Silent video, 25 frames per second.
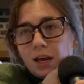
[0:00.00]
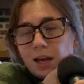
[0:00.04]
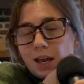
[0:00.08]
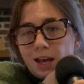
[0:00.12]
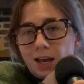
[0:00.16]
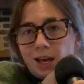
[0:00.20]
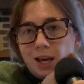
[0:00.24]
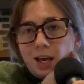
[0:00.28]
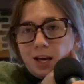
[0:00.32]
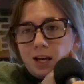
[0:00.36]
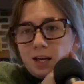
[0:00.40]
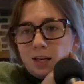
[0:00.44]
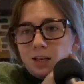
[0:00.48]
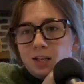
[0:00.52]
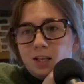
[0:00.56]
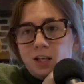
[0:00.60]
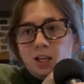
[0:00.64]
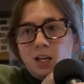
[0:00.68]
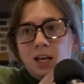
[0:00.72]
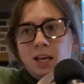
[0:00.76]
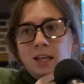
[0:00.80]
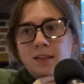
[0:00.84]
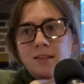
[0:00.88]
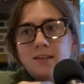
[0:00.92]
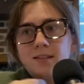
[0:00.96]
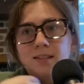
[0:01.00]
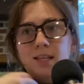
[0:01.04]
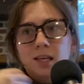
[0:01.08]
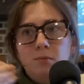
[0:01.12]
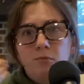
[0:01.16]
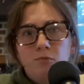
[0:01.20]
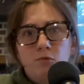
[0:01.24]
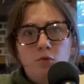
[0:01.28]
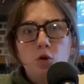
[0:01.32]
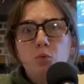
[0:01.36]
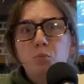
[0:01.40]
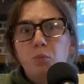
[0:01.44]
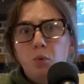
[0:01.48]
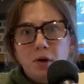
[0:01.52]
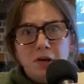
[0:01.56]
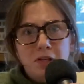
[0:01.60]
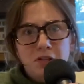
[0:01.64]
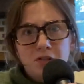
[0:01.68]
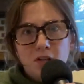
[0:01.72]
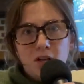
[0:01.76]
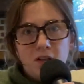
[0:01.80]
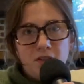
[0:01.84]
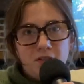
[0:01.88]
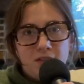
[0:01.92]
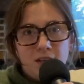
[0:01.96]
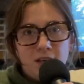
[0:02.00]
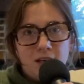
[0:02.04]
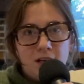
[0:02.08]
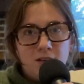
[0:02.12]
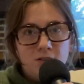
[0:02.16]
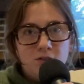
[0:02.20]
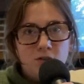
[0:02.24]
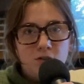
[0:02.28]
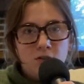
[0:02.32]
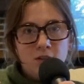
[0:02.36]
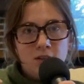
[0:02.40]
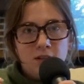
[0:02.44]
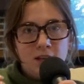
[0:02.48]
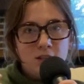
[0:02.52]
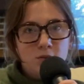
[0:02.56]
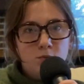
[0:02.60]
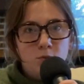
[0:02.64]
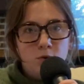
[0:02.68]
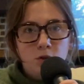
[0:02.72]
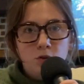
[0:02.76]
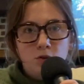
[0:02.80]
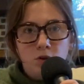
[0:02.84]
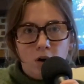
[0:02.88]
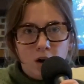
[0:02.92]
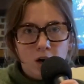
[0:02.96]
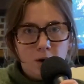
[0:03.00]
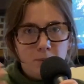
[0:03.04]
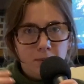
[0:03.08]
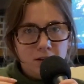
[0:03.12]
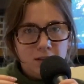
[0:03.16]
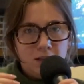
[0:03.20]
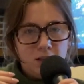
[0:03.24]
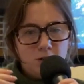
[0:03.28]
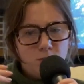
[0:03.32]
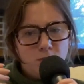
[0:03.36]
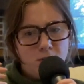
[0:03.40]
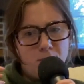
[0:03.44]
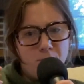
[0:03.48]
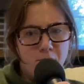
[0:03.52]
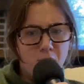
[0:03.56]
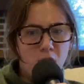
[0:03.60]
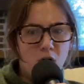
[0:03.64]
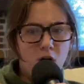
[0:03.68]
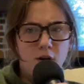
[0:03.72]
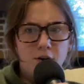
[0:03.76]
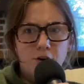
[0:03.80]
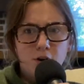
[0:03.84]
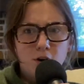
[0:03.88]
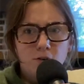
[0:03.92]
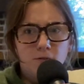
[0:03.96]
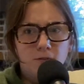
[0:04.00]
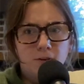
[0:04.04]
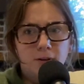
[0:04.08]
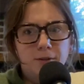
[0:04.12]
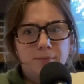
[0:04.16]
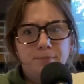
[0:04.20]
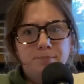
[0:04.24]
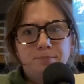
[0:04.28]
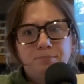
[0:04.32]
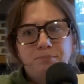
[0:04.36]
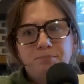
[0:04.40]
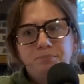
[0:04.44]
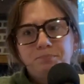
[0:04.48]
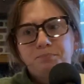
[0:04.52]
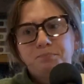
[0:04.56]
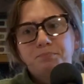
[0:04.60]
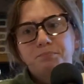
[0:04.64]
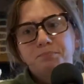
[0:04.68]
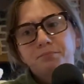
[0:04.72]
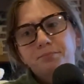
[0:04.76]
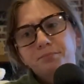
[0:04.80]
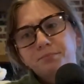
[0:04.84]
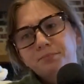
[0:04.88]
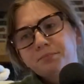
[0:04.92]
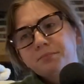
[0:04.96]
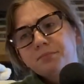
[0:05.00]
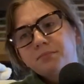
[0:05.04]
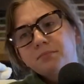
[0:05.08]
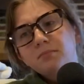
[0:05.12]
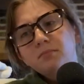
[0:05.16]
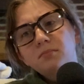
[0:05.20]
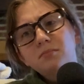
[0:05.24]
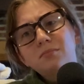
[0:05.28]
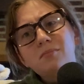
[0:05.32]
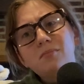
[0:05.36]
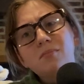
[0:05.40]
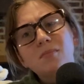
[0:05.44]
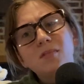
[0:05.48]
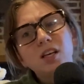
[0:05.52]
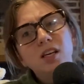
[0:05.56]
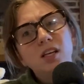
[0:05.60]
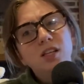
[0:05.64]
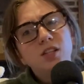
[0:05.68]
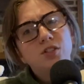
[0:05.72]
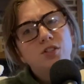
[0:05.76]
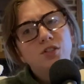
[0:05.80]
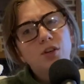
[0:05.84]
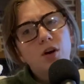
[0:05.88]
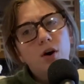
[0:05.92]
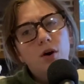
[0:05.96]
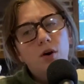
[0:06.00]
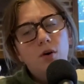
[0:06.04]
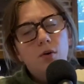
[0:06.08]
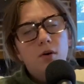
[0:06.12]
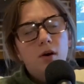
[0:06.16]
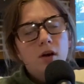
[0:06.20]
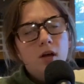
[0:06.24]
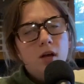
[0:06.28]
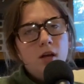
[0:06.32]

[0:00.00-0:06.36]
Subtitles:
and in the same viewpoints on things. And that's what you talk about. That's what you bond over. And so